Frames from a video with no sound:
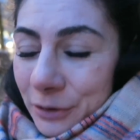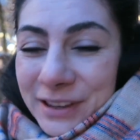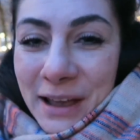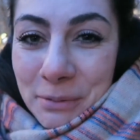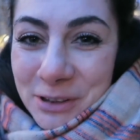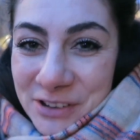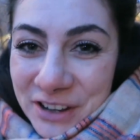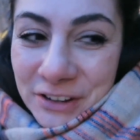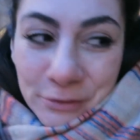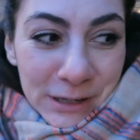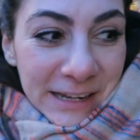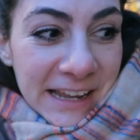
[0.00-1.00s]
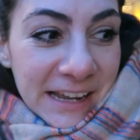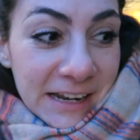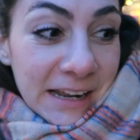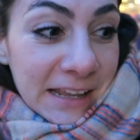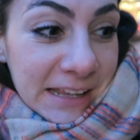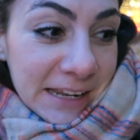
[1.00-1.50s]
so I was happy to cuddle with a
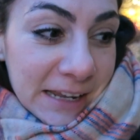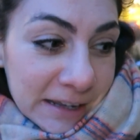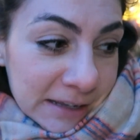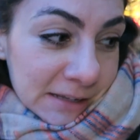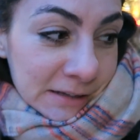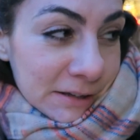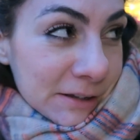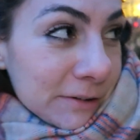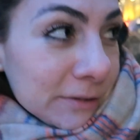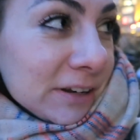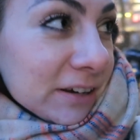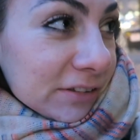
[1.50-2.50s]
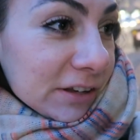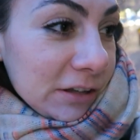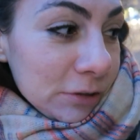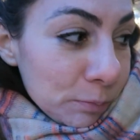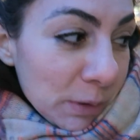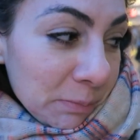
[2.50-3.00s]
kitty. kitty. Ooh, there's a
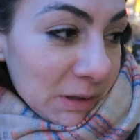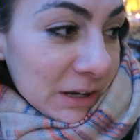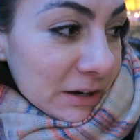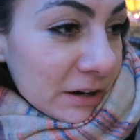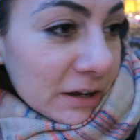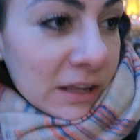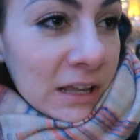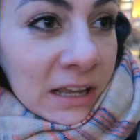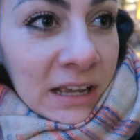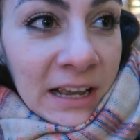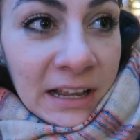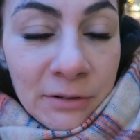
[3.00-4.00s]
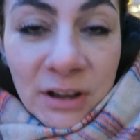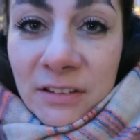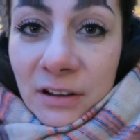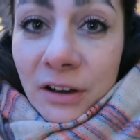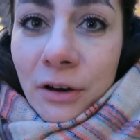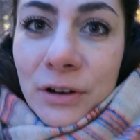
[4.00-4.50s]
cute puppy here.
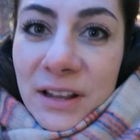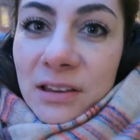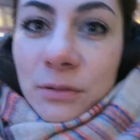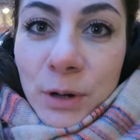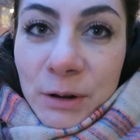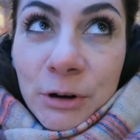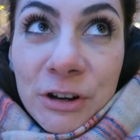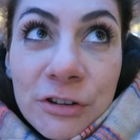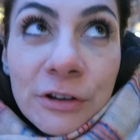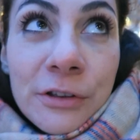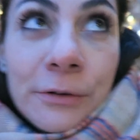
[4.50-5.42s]
Anyways, oh, this is what I want to show